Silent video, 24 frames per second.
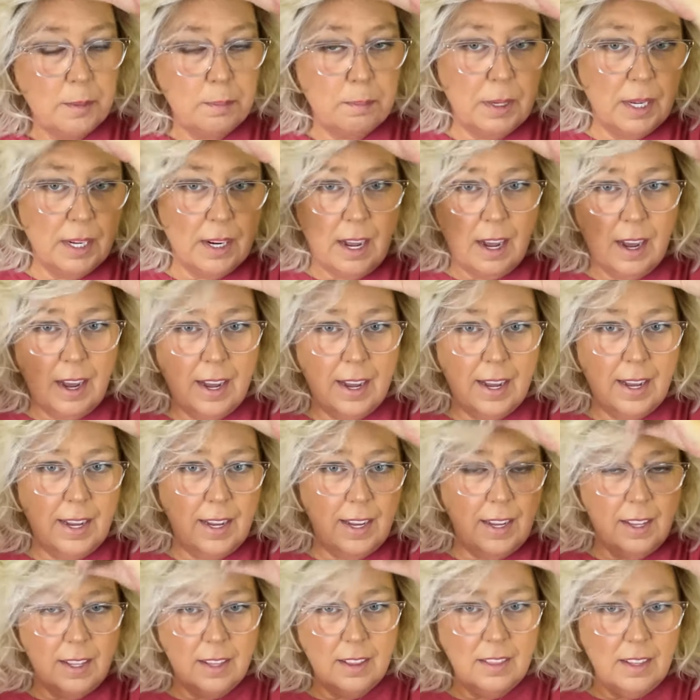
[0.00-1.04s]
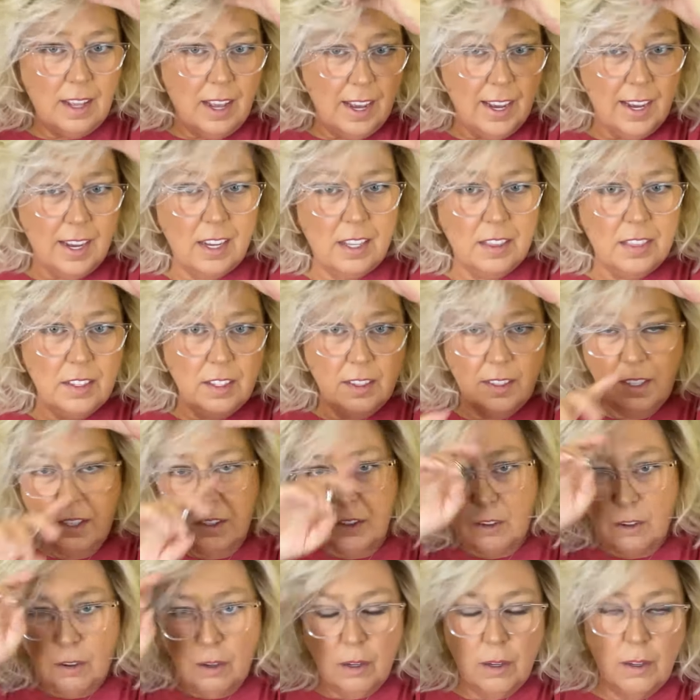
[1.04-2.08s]
But I like the
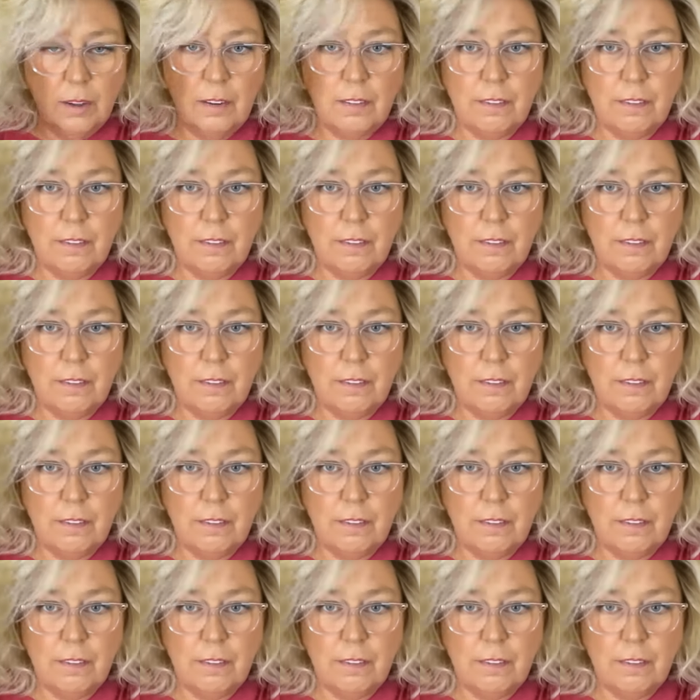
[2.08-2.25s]
little